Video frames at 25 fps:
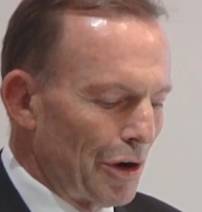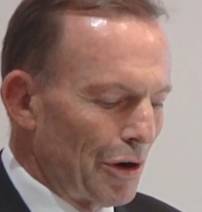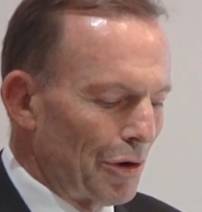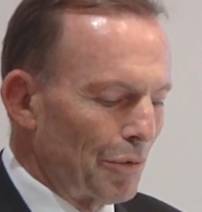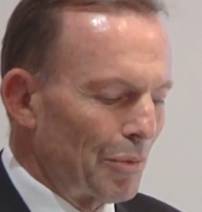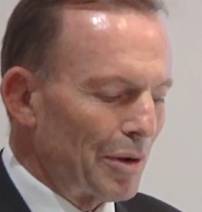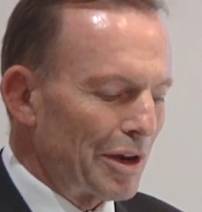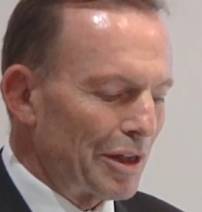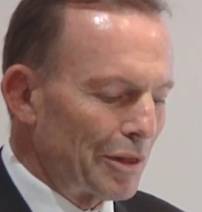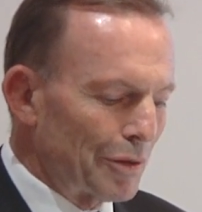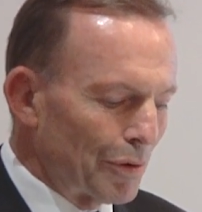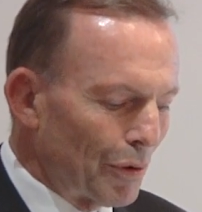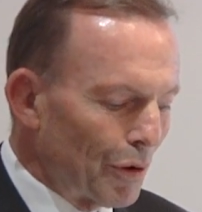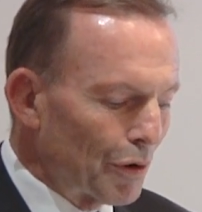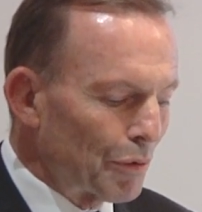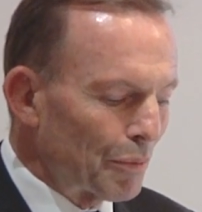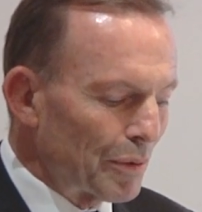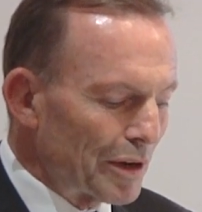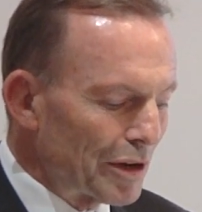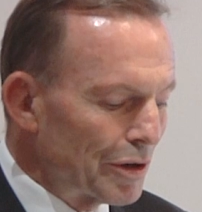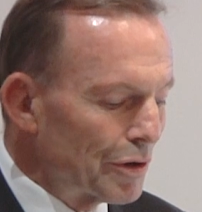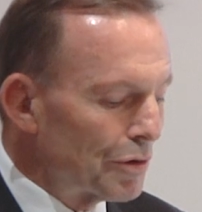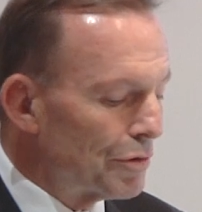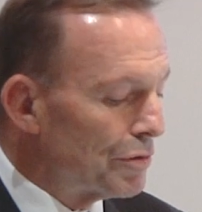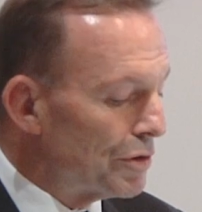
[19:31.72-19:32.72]
We thought we
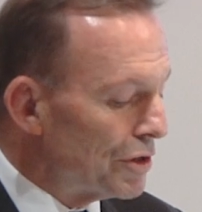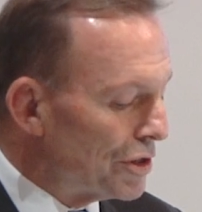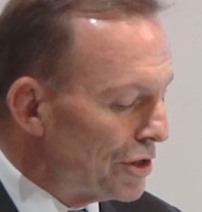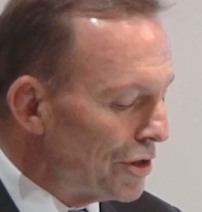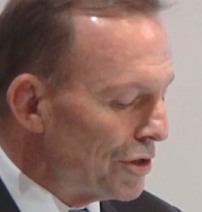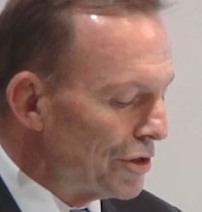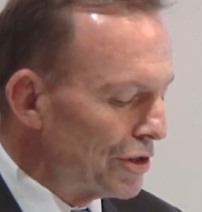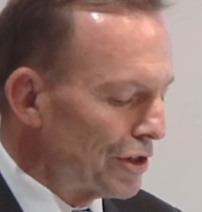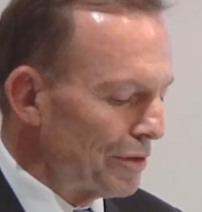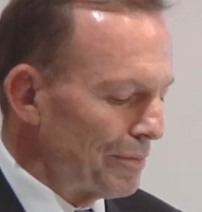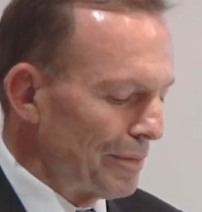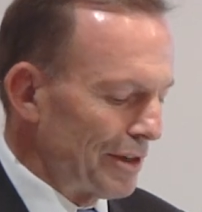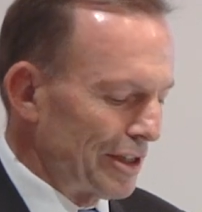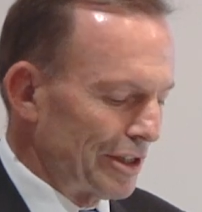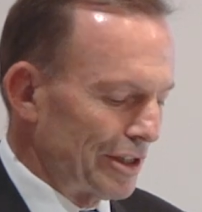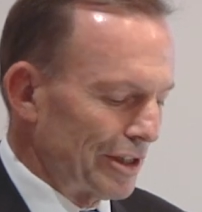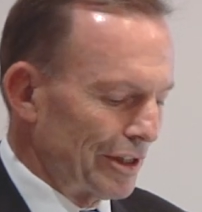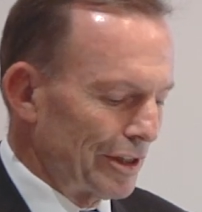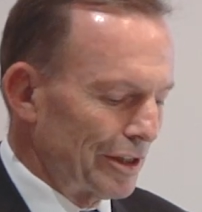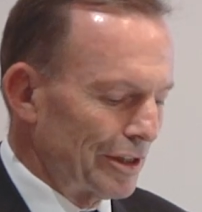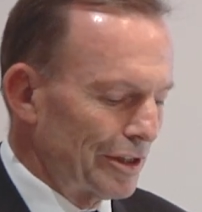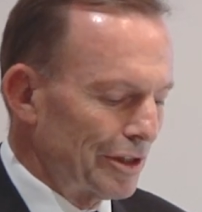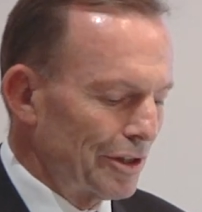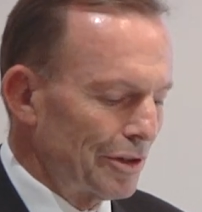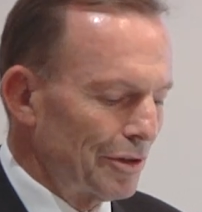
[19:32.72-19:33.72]
could reduce
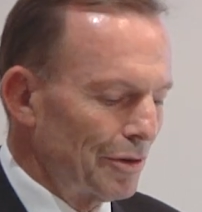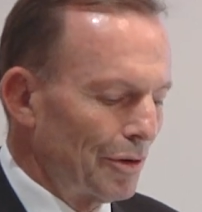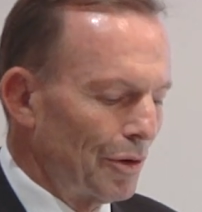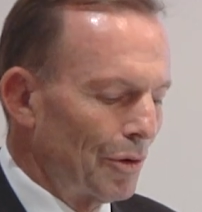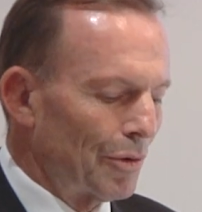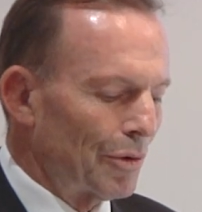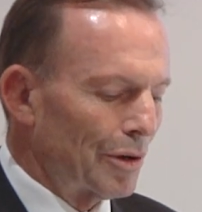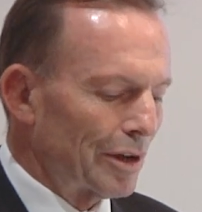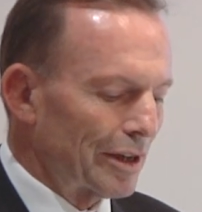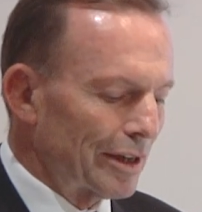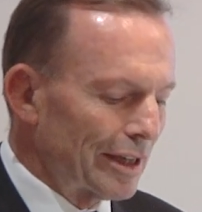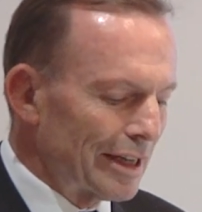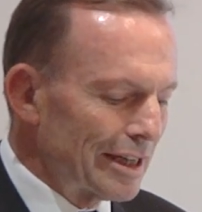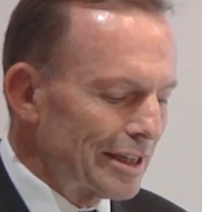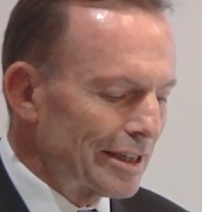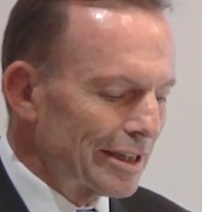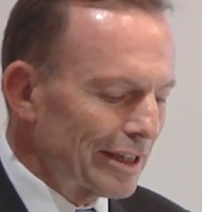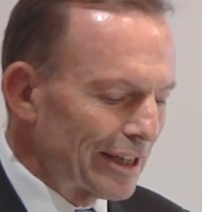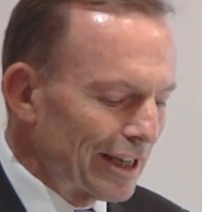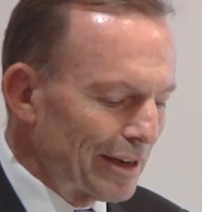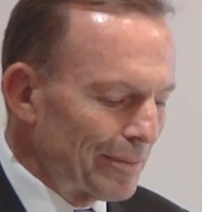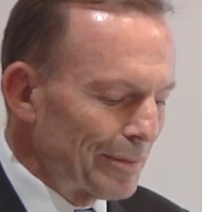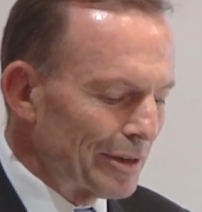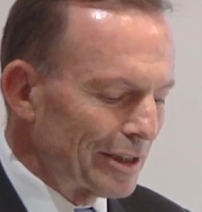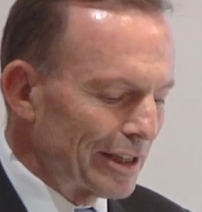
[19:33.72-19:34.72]
emissions, or at least
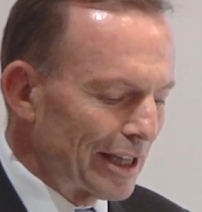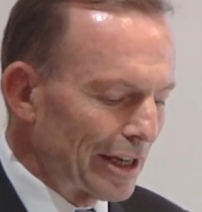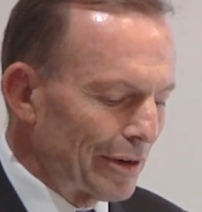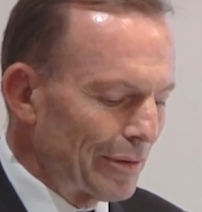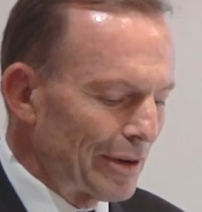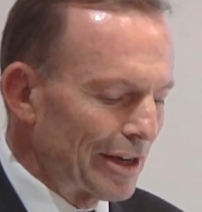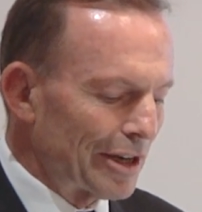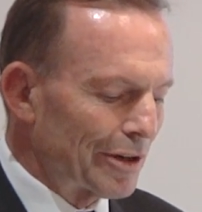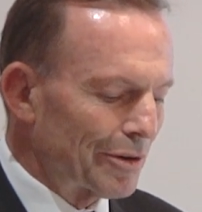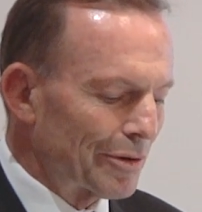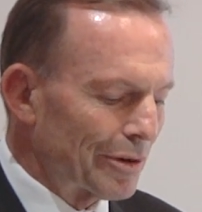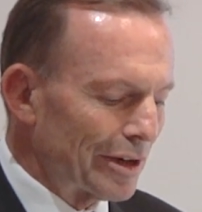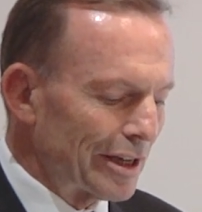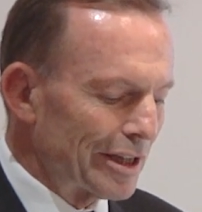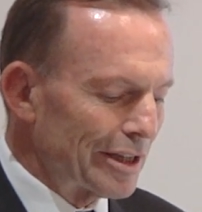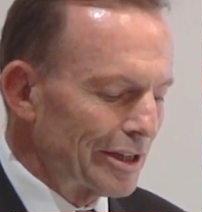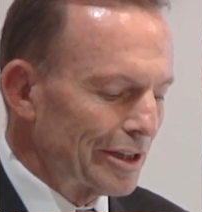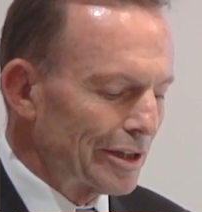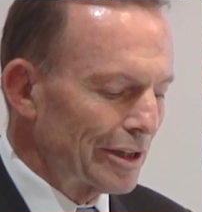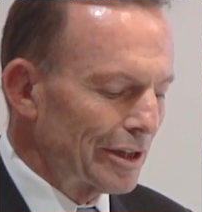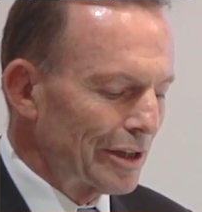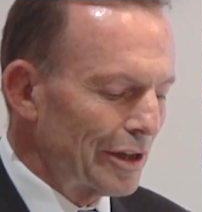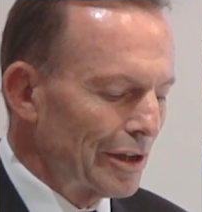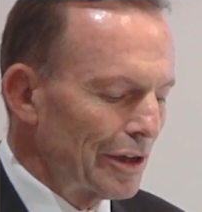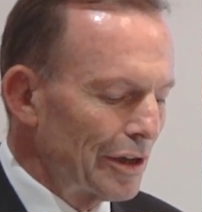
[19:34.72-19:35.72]
limit their
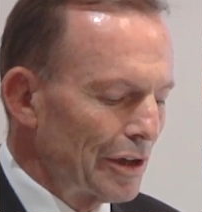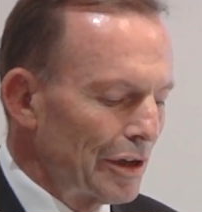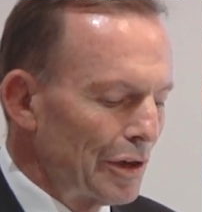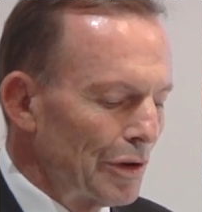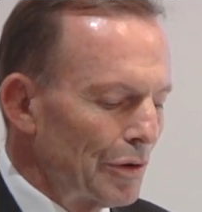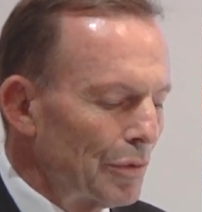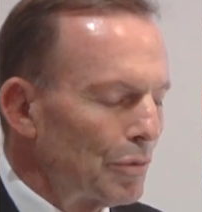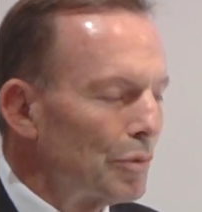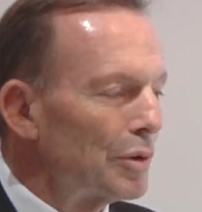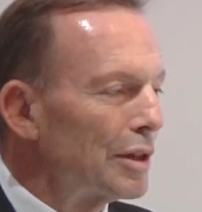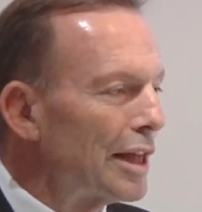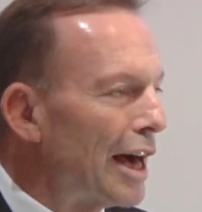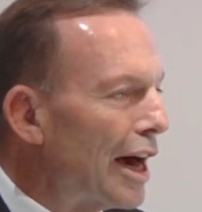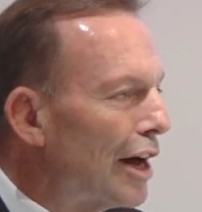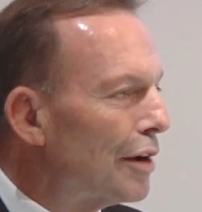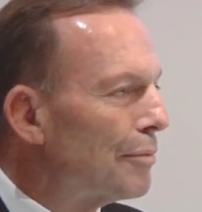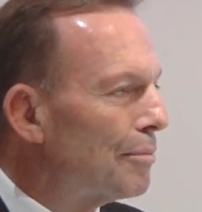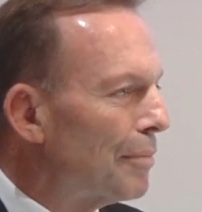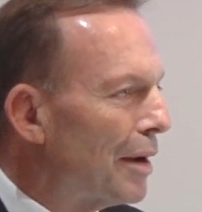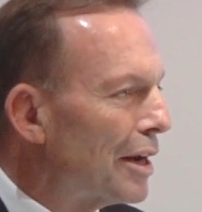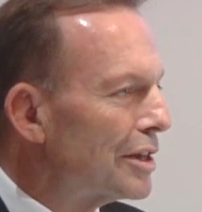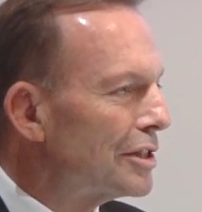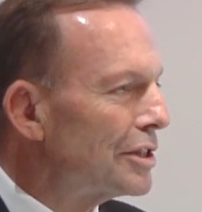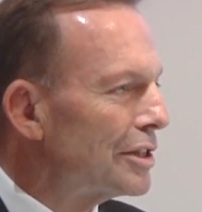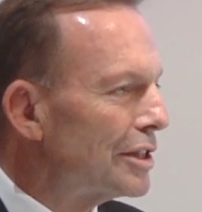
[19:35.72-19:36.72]
increase without
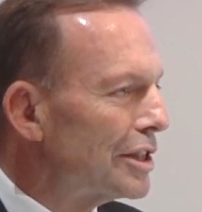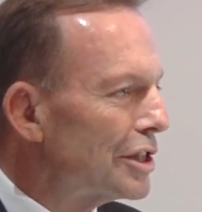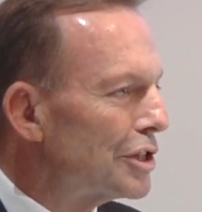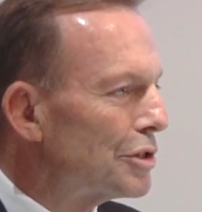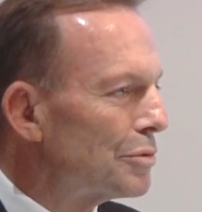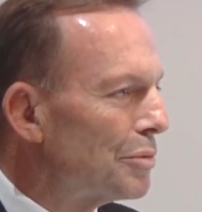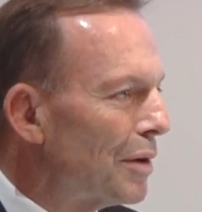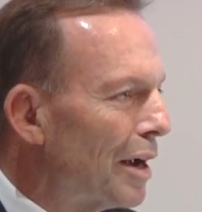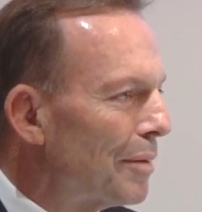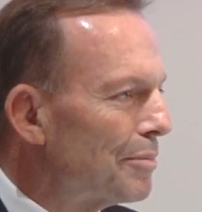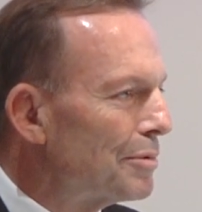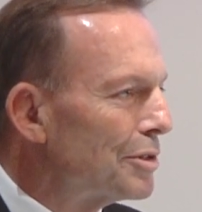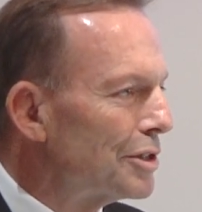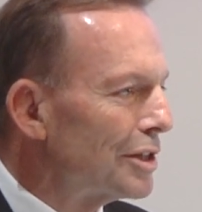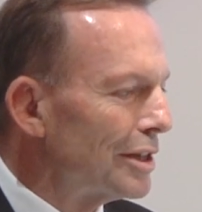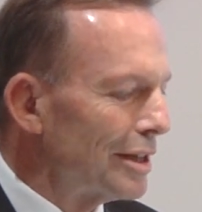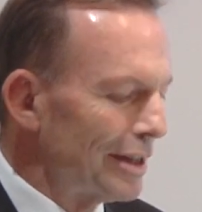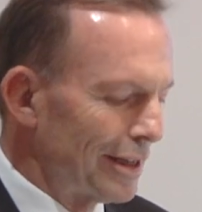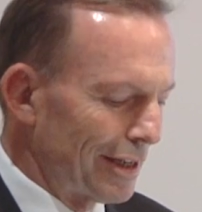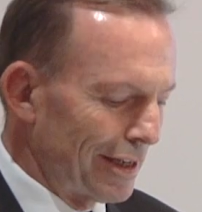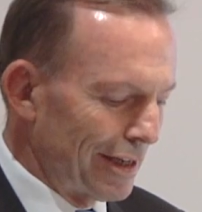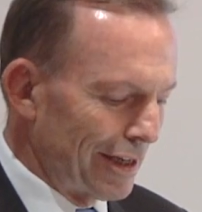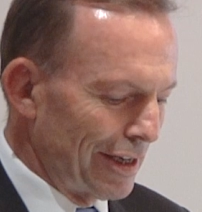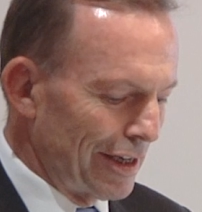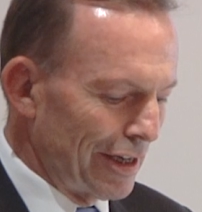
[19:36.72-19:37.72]
much
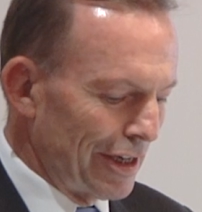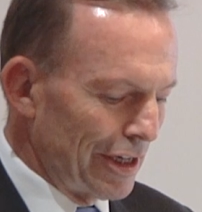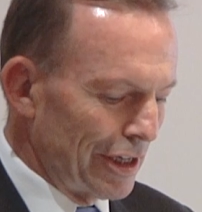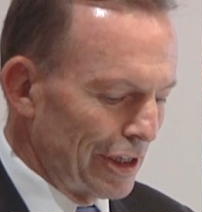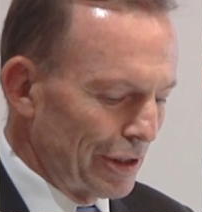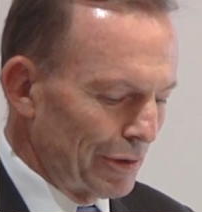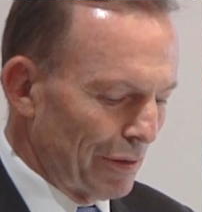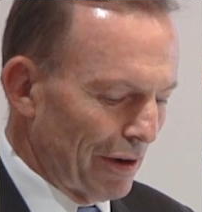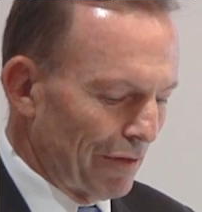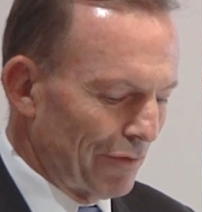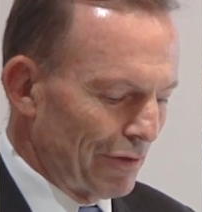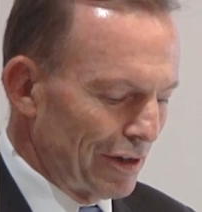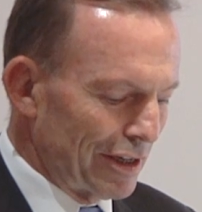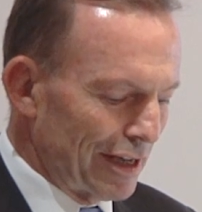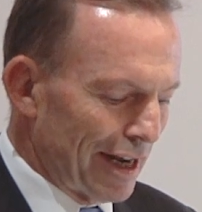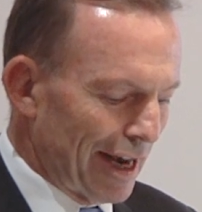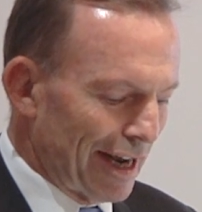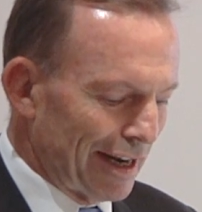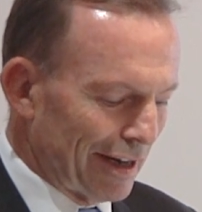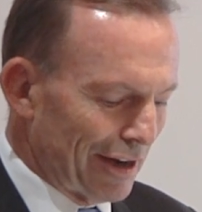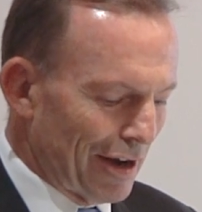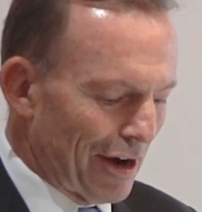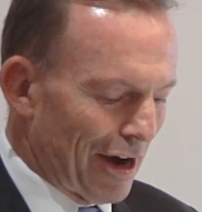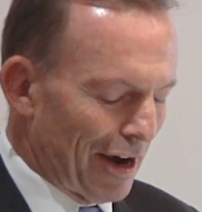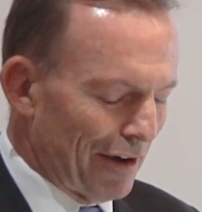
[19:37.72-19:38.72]
disruption to everyday
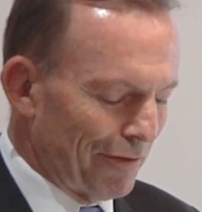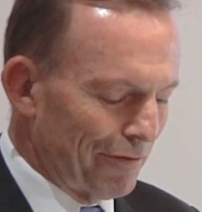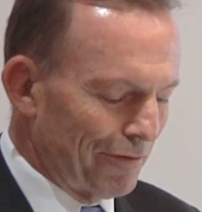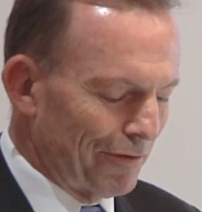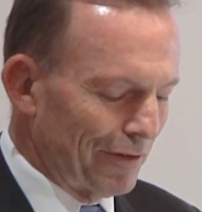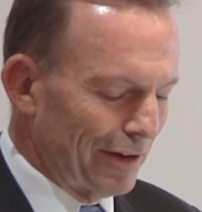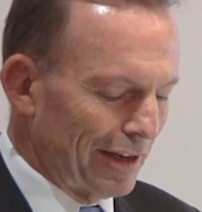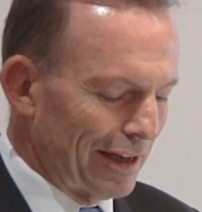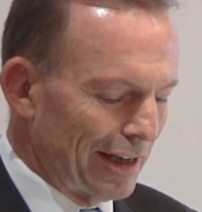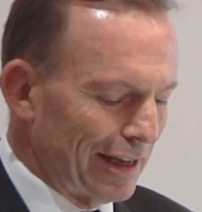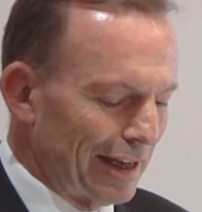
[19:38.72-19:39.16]
life,